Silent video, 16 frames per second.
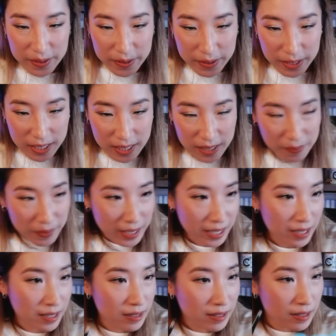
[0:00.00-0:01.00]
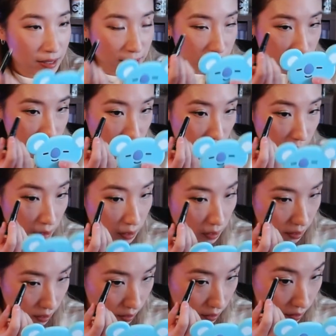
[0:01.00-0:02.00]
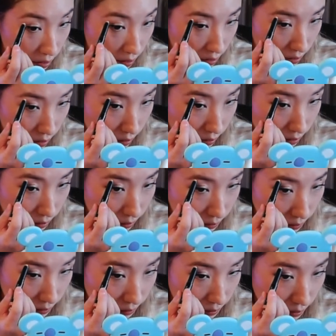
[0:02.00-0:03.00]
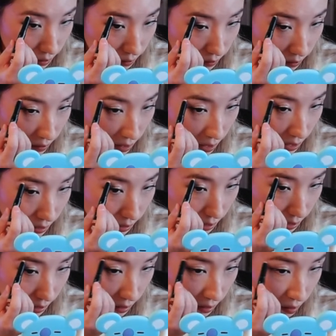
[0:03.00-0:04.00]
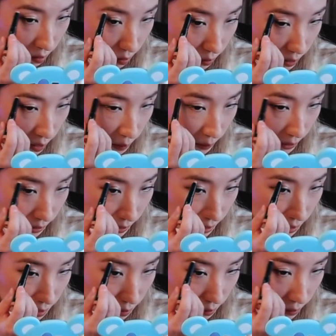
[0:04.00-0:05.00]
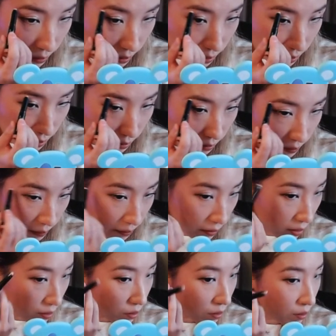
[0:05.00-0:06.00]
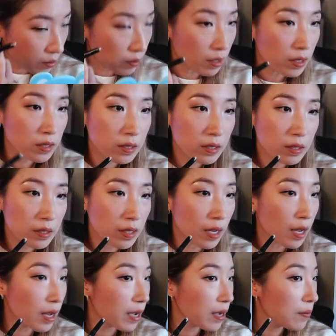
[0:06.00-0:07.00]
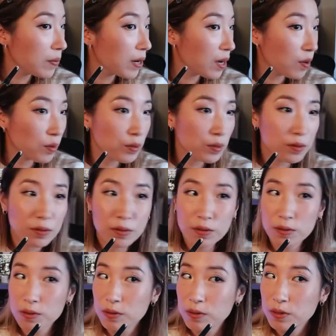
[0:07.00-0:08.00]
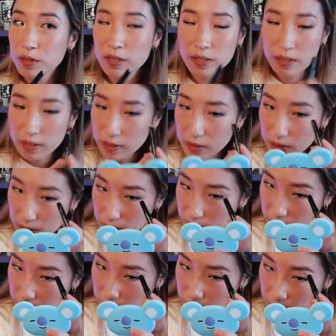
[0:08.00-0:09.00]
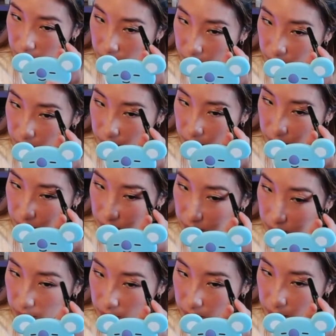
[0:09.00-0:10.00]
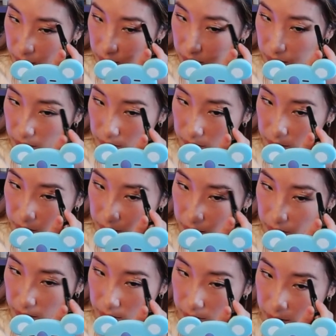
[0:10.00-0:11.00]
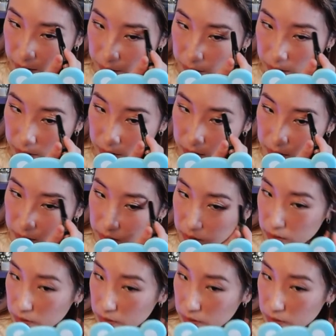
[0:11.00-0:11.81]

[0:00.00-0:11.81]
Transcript: Jimin. So highlight is always my last one. So under the eyebrow, ooh, you can see this here. Under the eyebrow.